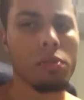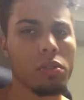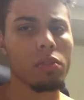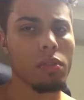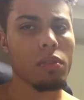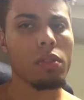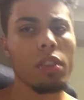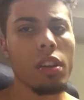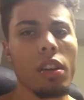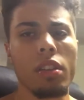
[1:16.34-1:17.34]
I'm sure
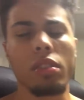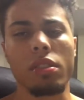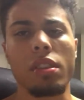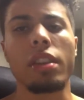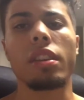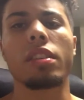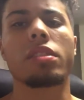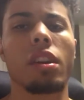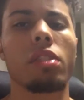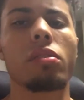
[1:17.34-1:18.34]
there's a
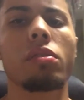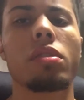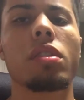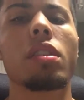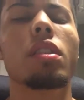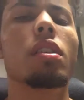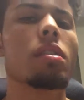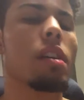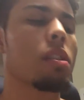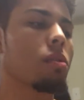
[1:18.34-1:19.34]
teenage category.
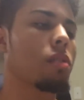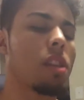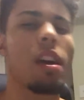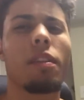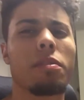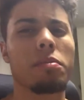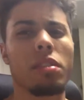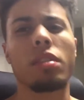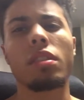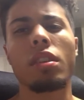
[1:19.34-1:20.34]
I don't want to have to
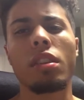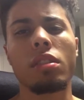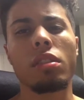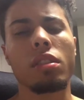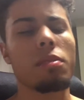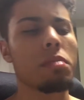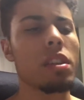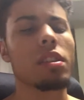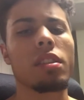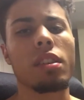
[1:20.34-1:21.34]
be
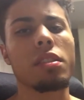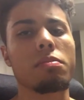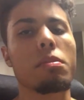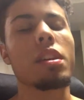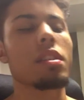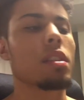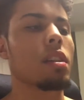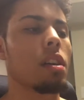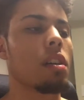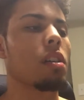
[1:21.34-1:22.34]
competing against men
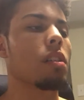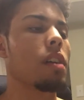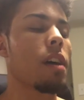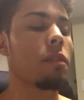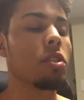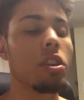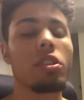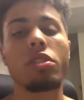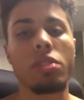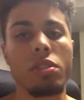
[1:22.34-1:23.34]
that ha uh, have
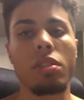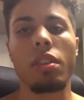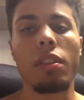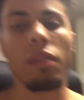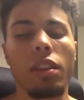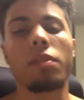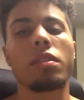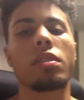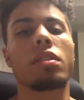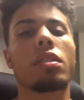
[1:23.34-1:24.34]
years of
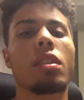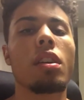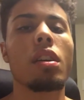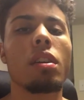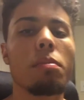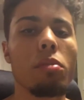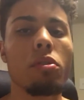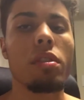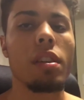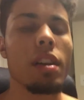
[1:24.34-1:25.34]
lifting
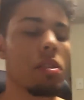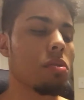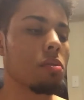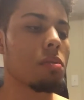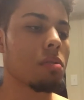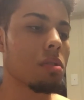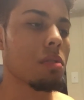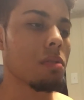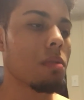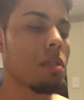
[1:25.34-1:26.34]
more than I do,
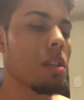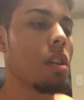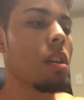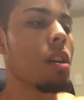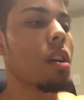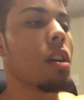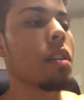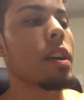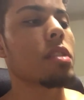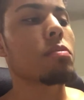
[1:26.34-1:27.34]
so
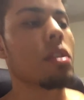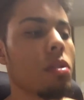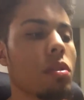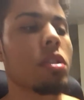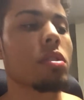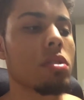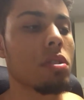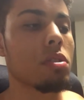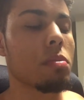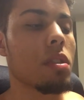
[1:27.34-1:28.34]
that's my only
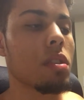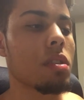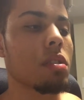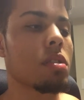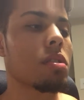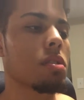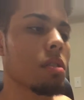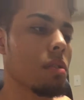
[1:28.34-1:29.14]
concern about this.